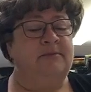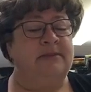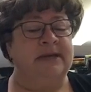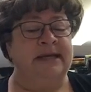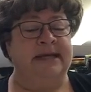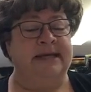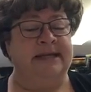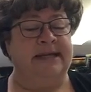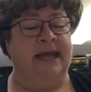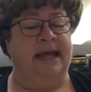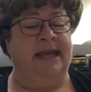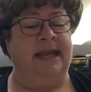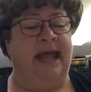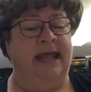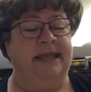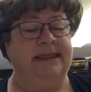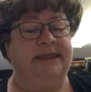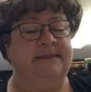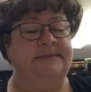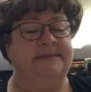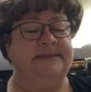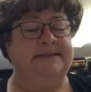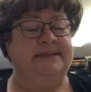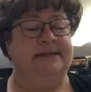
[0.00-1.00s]
He then let
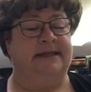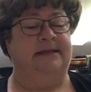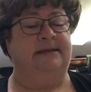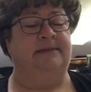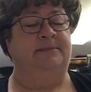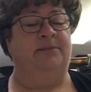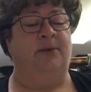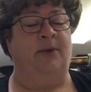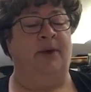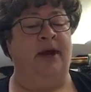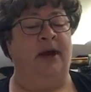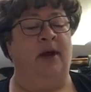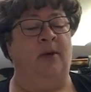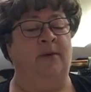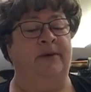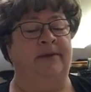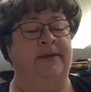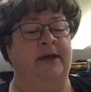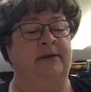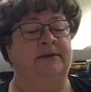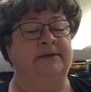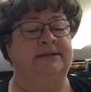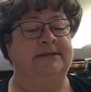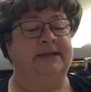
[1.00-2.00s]
them sit and boil
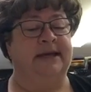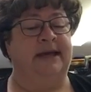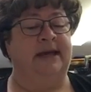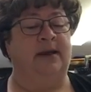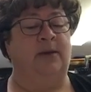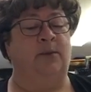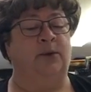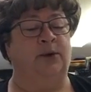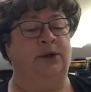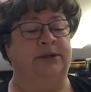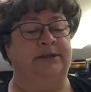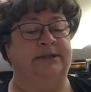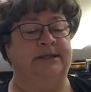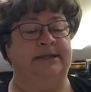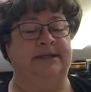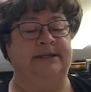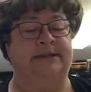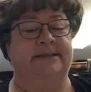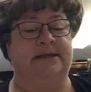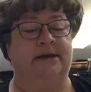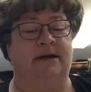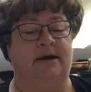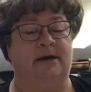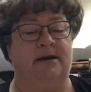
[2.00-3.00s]
without saying a word to
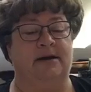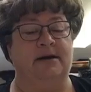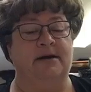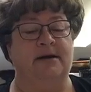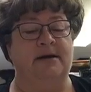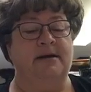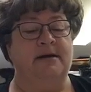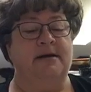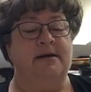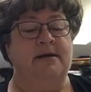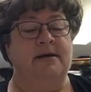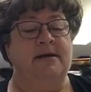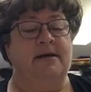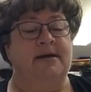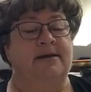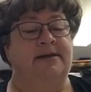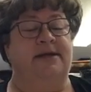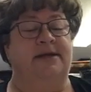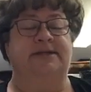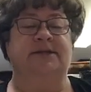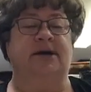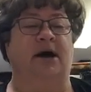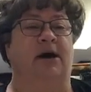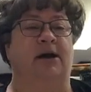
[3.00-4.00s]
his daughter.
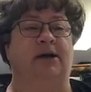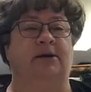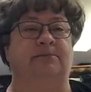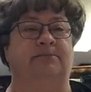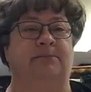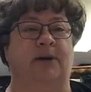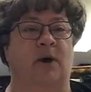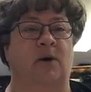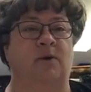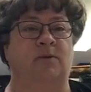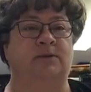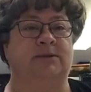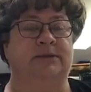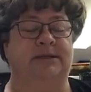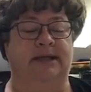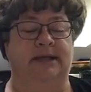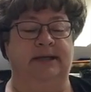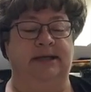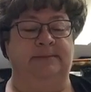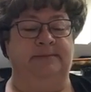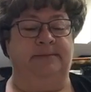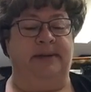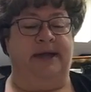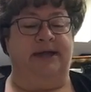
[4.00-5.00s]
The daughter moaned
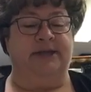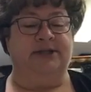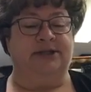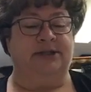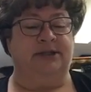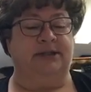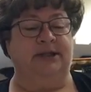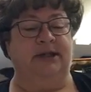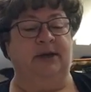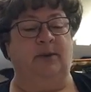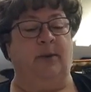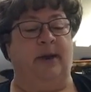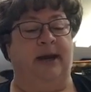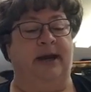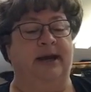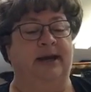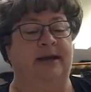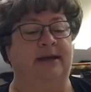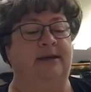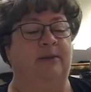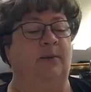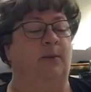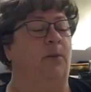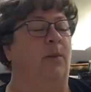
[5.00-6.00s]
and impatiently
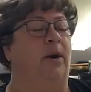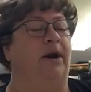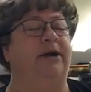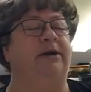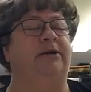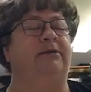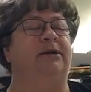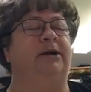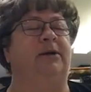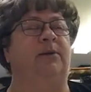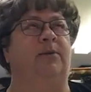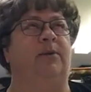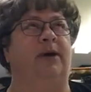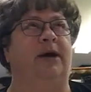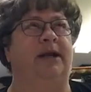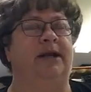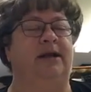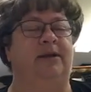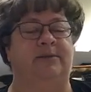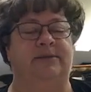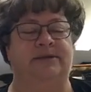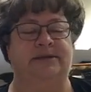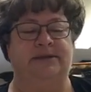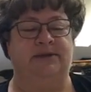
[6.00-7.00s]
waited, wondering what
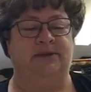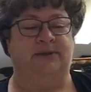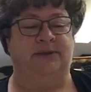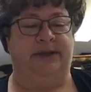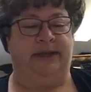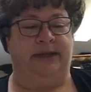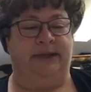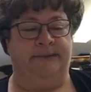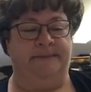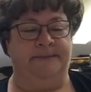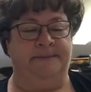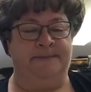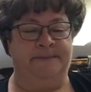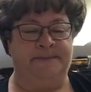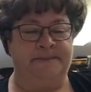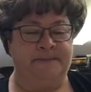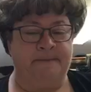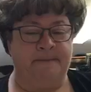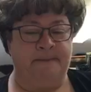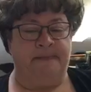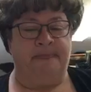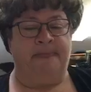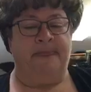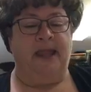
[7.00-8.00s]
he was doing.
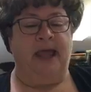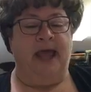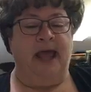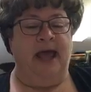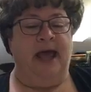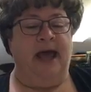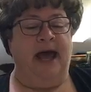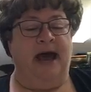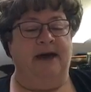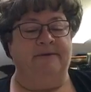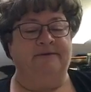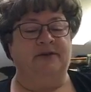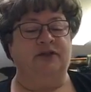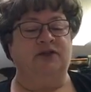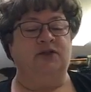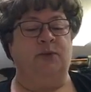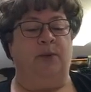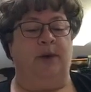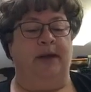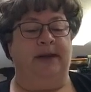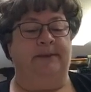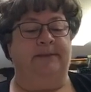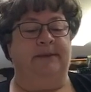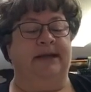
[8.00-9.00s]
After
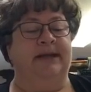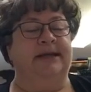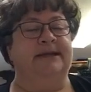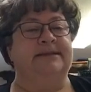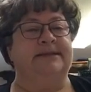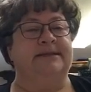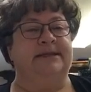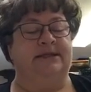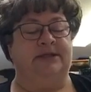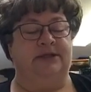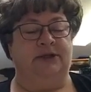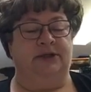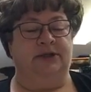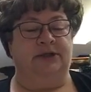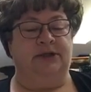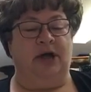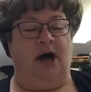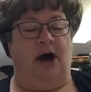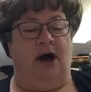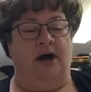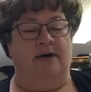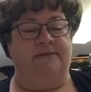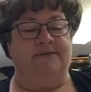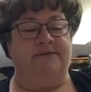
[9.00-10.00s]
20 minutes, he turned
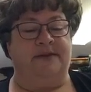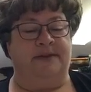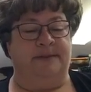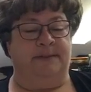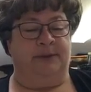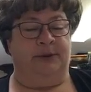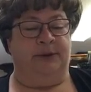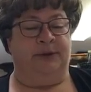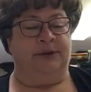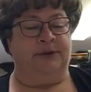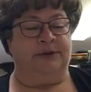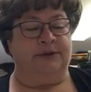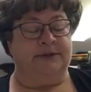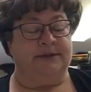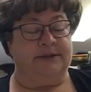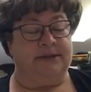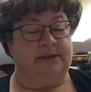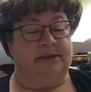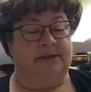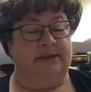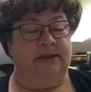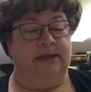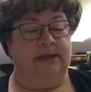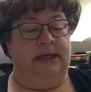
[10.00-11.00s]
off the
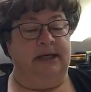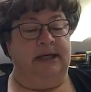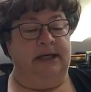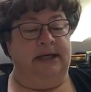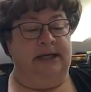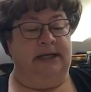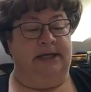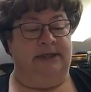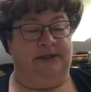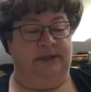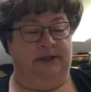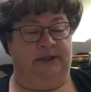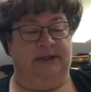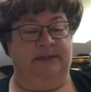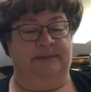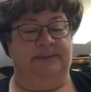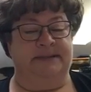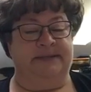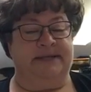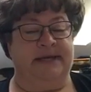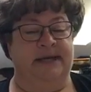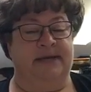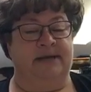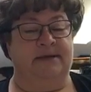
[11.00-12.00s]
burners. He took the
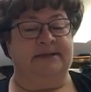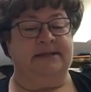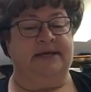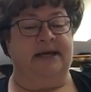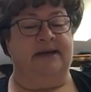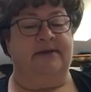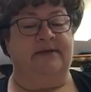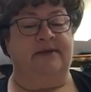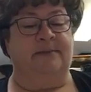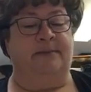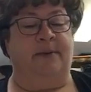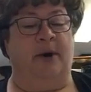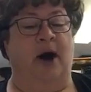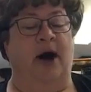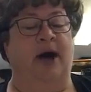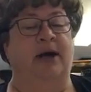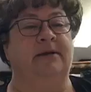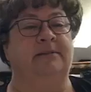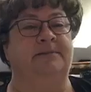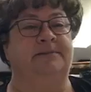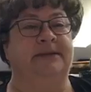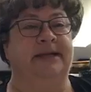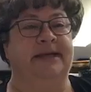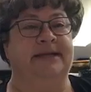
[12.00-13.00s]
potatoes out of the
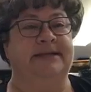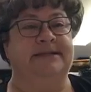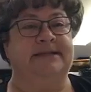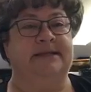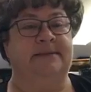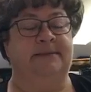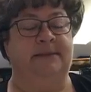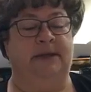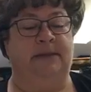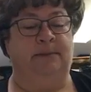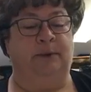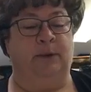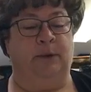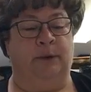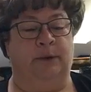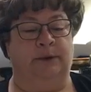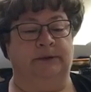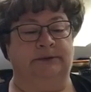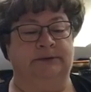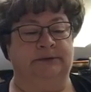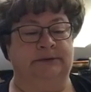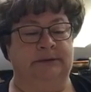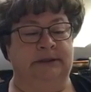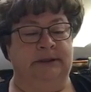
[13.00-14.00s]
pot and placed them in a
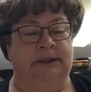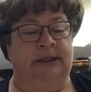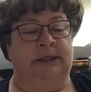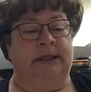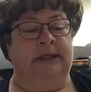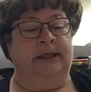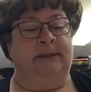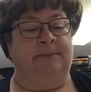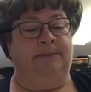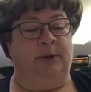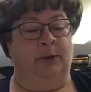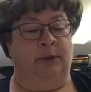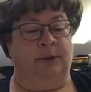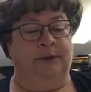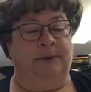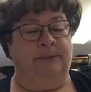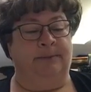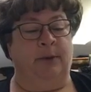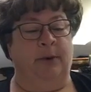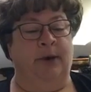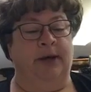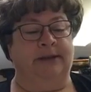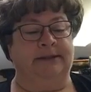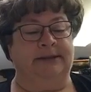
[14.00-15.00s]
bowl. He pulled the
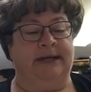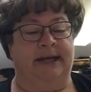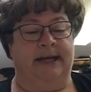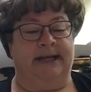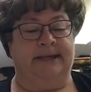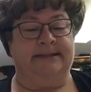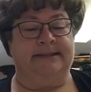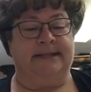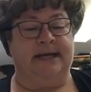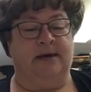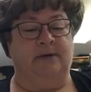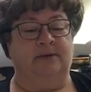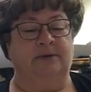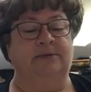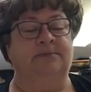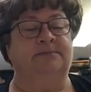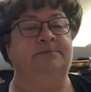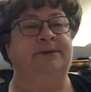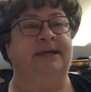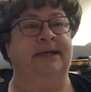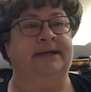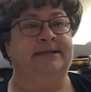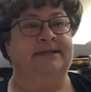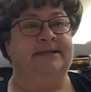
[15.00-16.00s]
boiled eggs out
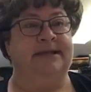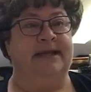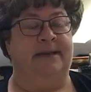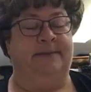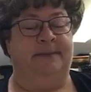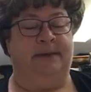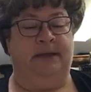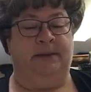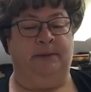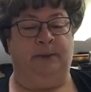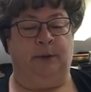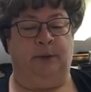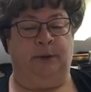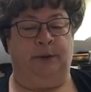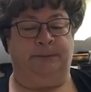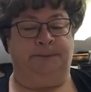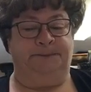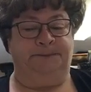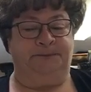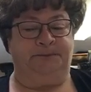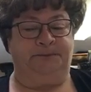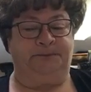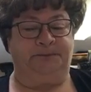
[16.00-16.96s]
and placed them in a bowl.